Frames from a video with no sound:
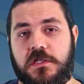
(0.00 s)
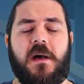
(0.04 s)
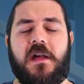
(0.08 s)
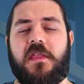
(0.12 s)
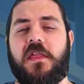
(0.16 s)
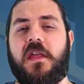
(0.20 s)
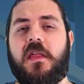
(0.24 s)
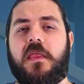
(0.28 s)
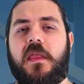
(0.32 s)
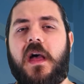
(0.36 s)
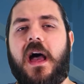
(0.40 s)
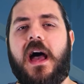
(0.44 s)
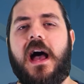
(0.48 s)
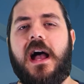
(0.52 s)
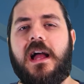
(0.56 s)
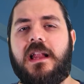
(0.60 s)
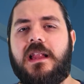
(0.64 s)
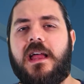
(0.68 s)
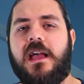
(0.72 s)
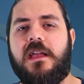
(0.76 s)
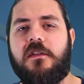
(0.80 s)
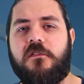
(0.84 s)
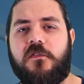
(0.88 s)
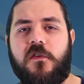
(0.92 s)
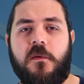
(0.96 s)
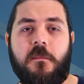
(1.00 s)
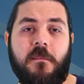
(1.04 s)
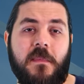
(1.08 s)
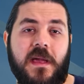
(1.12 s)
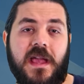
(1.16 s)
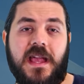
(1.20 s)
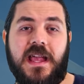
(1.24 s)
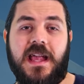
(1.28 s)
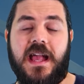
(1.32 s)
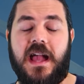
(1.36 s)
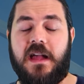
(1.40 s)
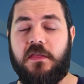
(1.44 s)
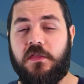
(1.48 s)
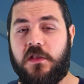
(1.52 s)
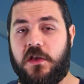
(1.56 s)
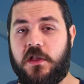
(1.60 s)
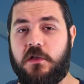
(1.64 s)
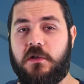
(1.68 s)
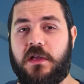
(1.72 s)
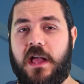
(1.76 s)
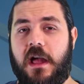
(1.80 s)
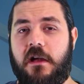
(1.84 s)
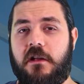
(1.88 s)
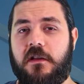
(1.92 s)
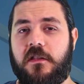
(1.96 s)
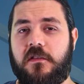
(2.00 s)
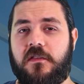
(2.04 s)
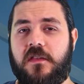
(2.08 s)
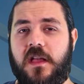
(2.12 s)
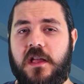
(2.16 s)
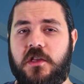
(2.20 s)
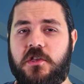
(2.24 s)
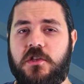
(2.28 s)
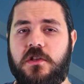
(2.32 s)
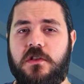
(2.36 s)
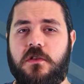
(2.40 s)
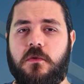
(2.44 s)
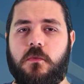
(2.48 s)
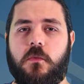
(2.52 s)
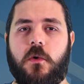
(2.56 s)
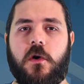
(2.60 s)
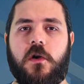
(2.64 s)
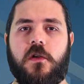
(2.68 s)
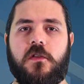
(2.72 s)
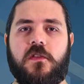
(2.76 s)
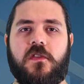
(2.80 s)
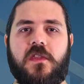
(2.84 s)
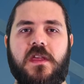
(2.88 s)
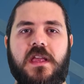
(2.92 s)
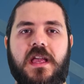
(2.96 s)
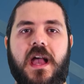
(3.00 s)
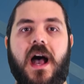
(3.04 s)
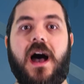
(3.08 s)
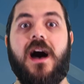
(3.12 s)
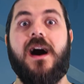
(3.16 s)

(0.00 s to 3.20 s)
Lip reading: But I think the highlight for me in the new character section was the